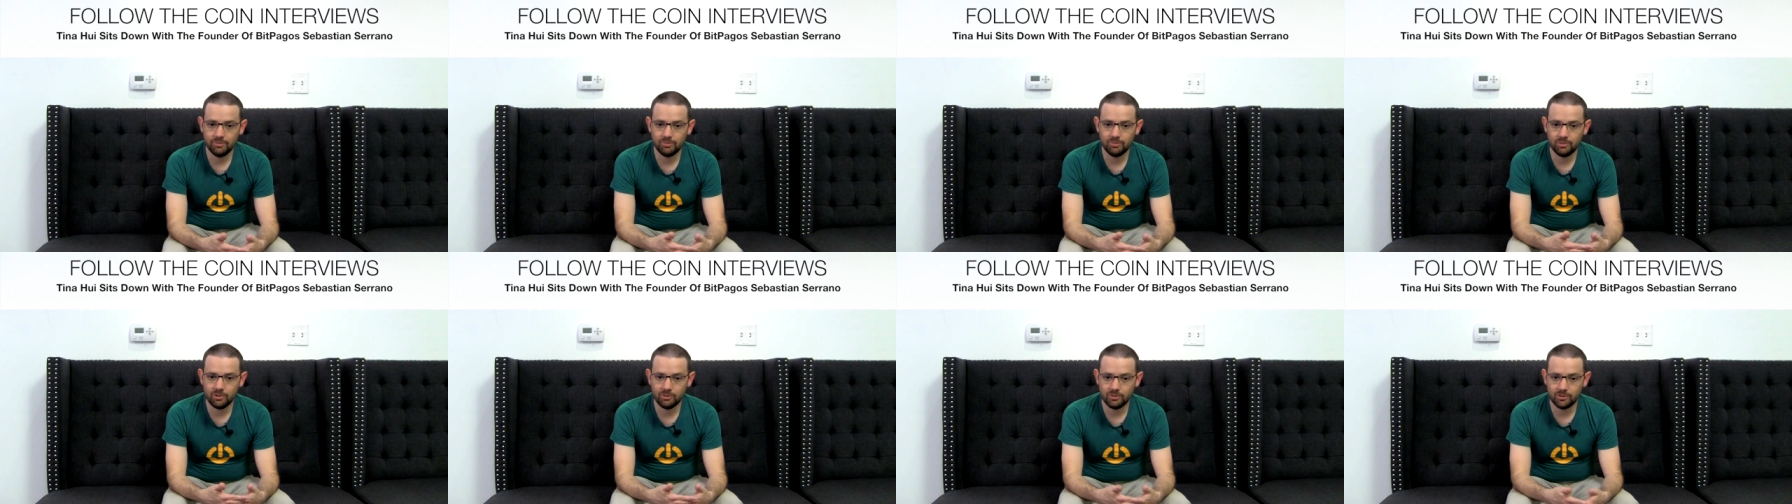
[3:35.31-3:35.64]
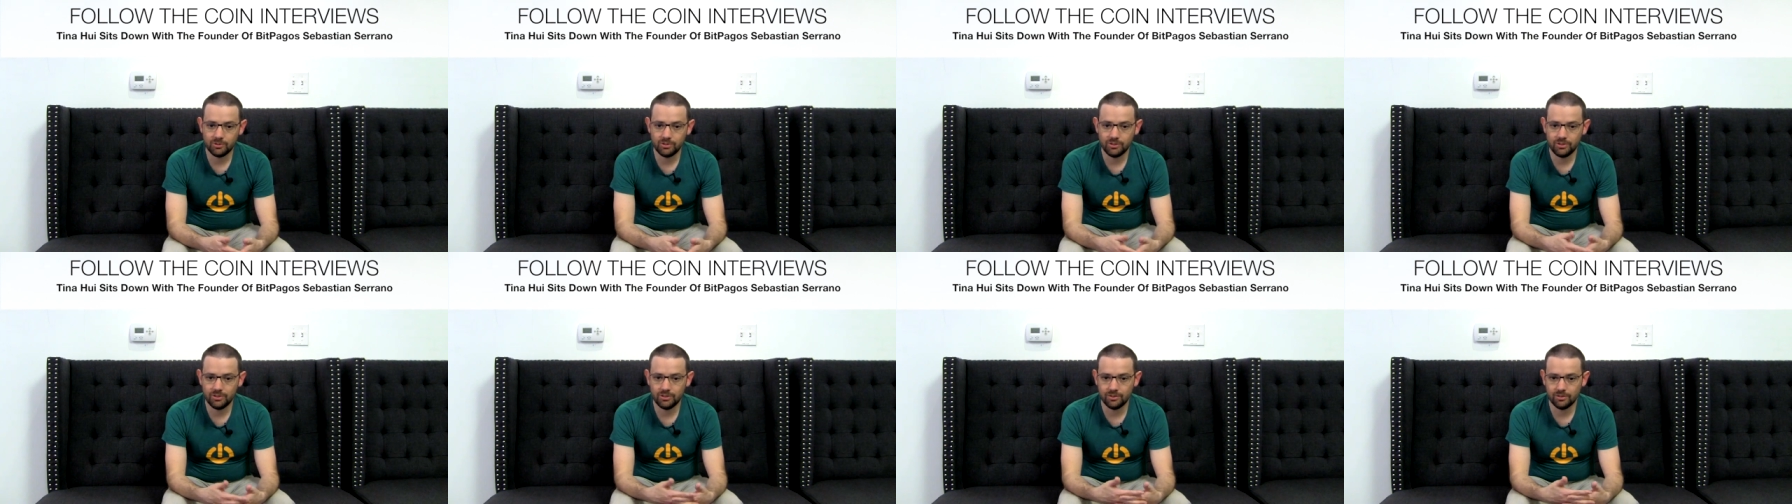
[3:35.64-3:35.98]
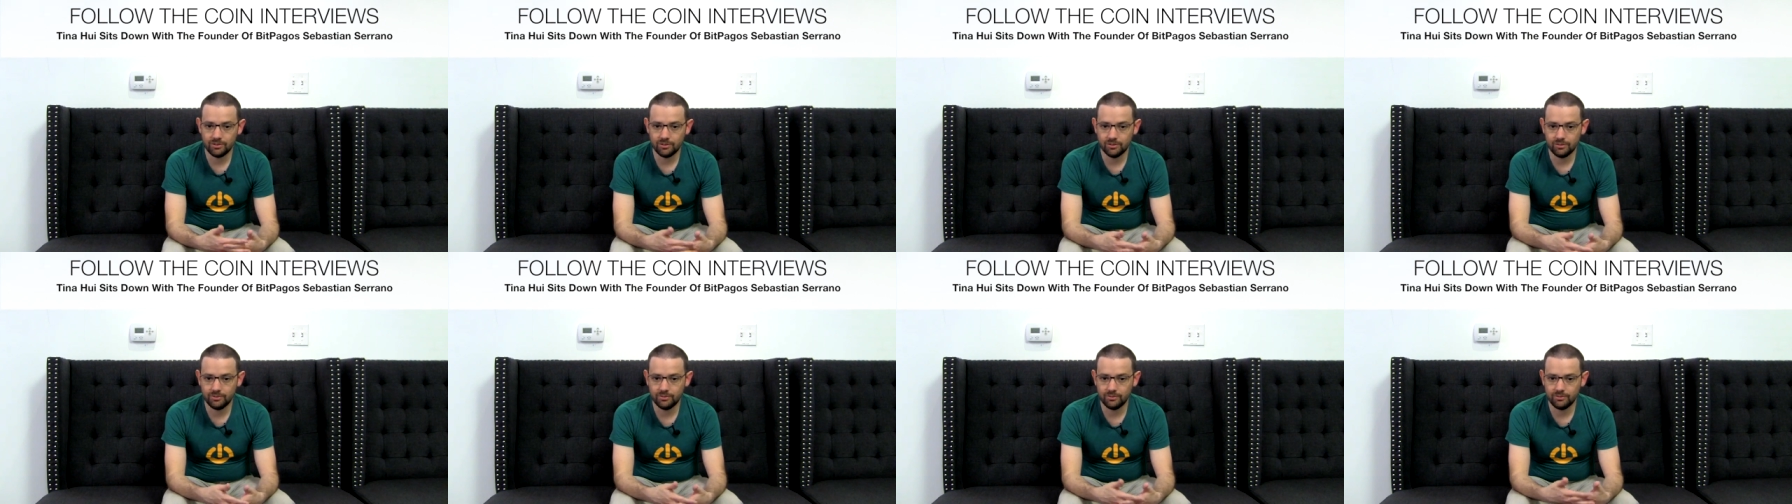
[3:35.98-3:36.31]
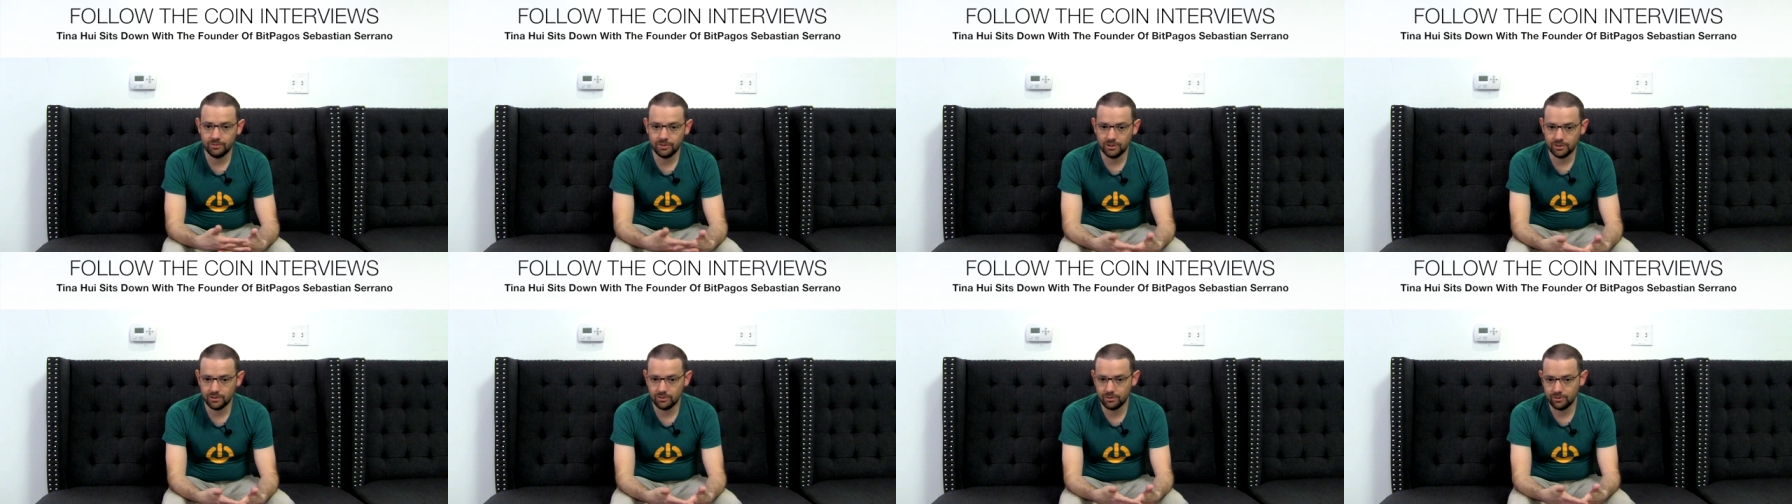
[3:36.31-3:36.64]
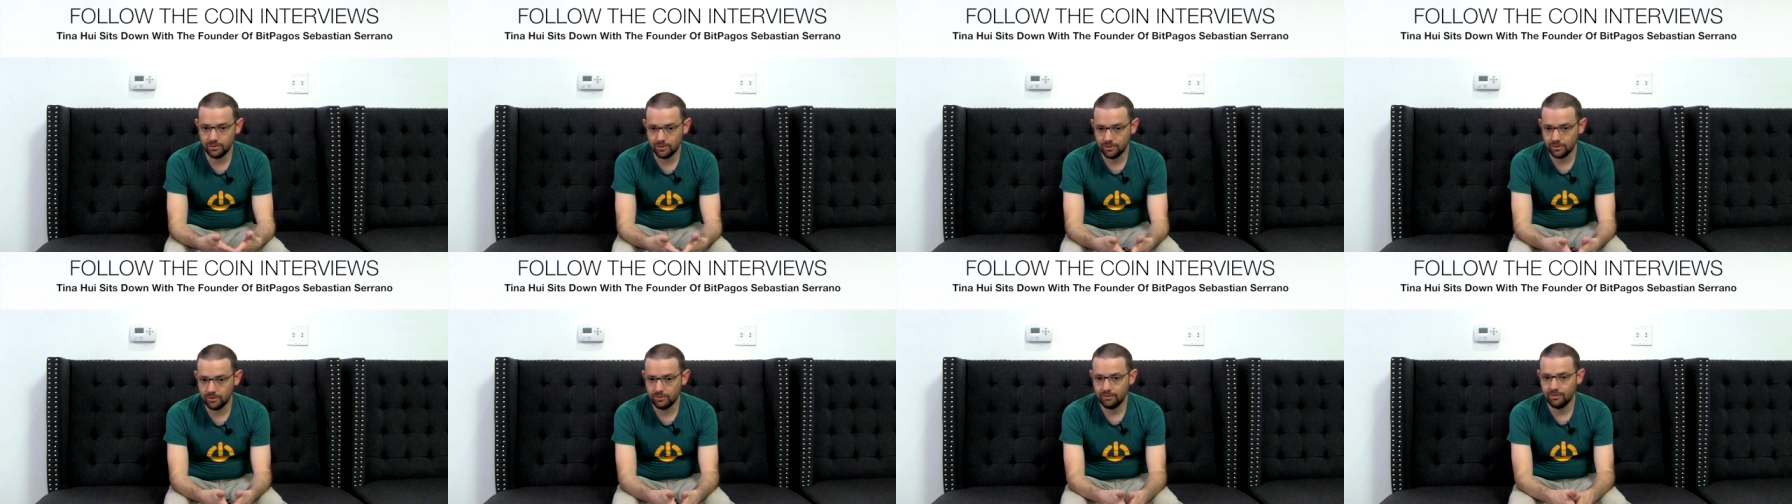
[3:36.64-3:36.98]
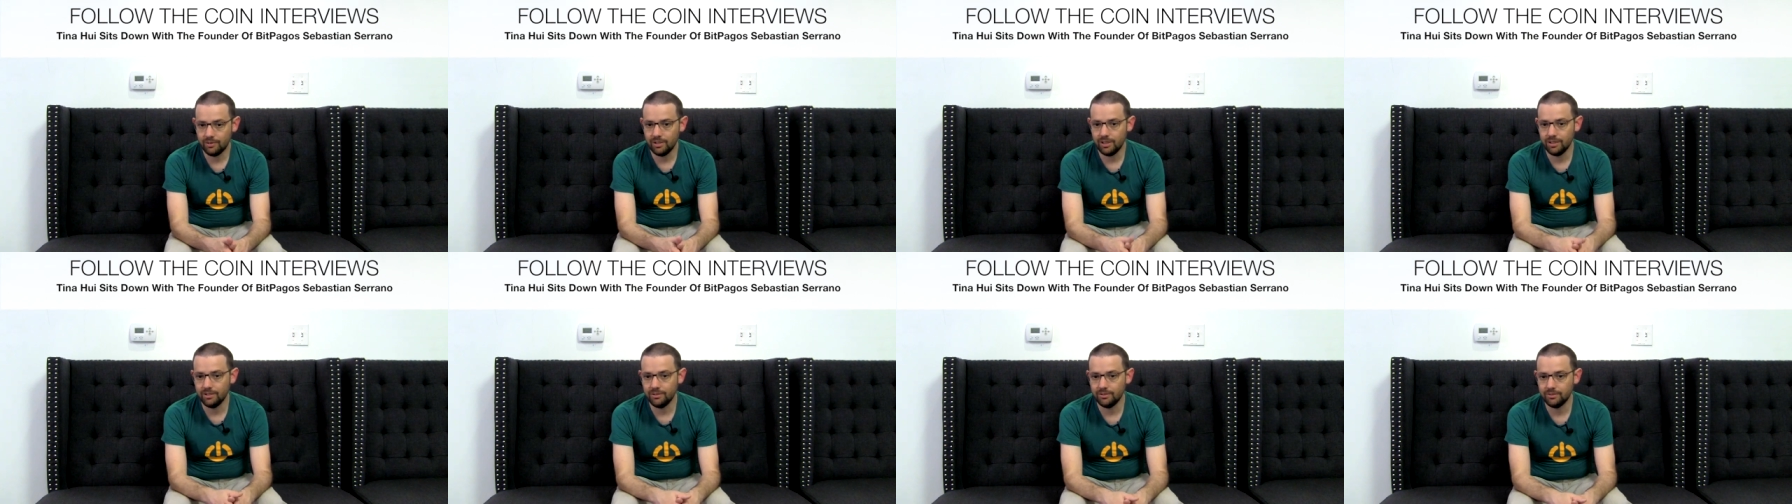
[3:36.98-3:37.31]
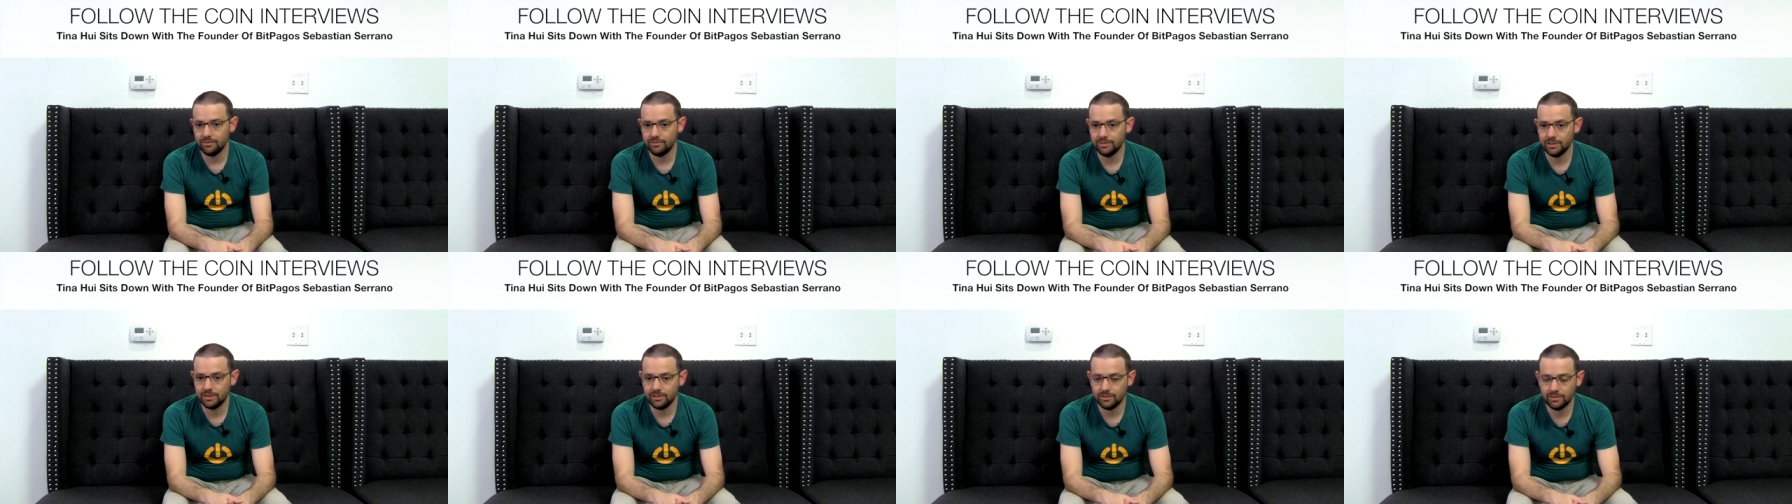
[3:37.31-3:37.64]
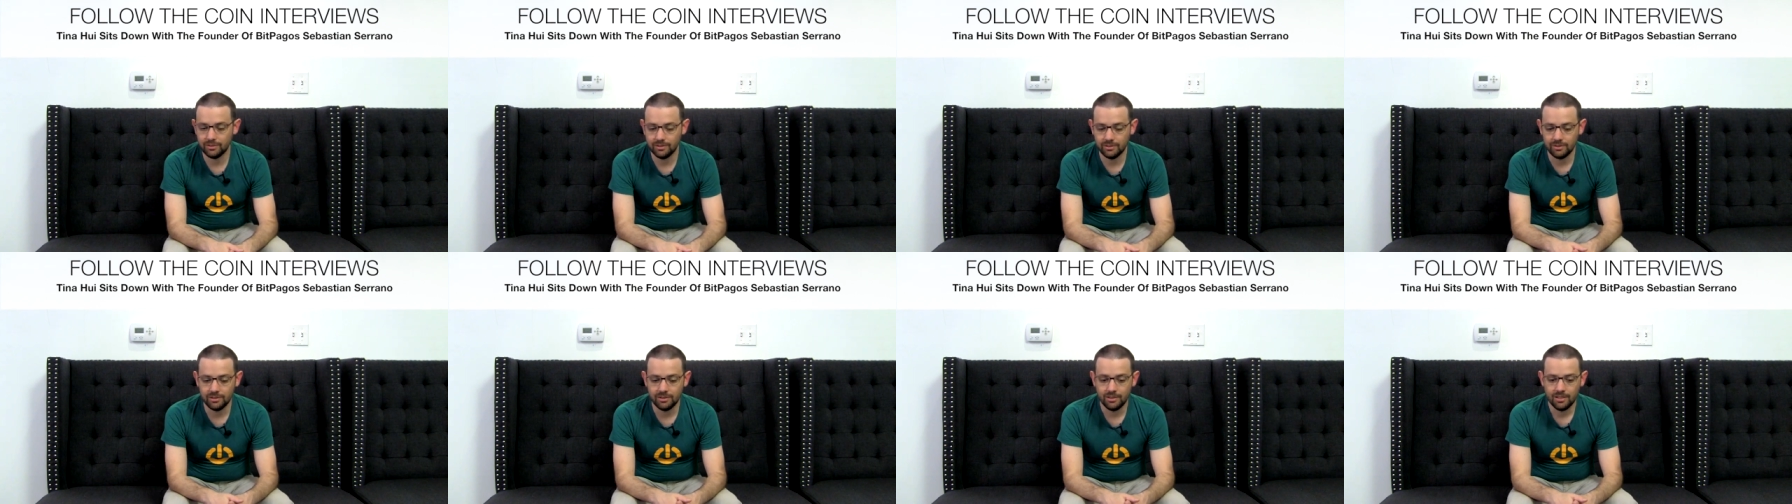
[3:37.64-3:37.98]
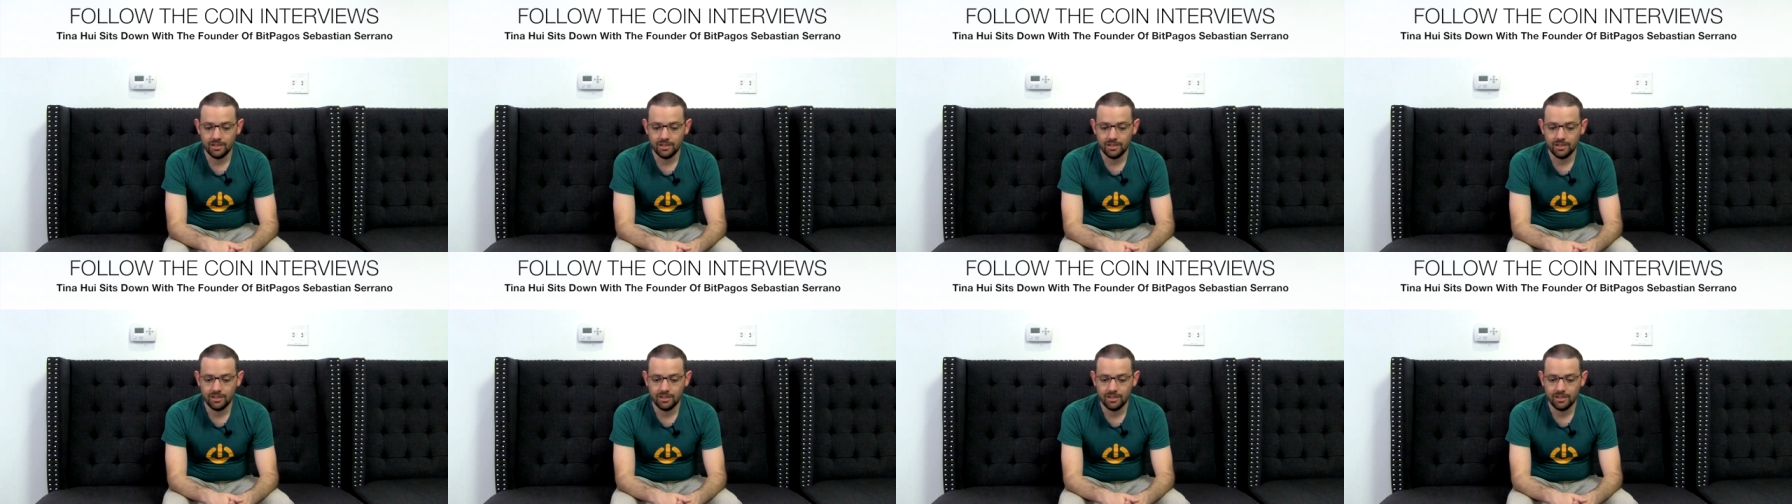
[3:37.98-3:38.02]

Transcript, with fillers: proposition of the store of value of Bitcoin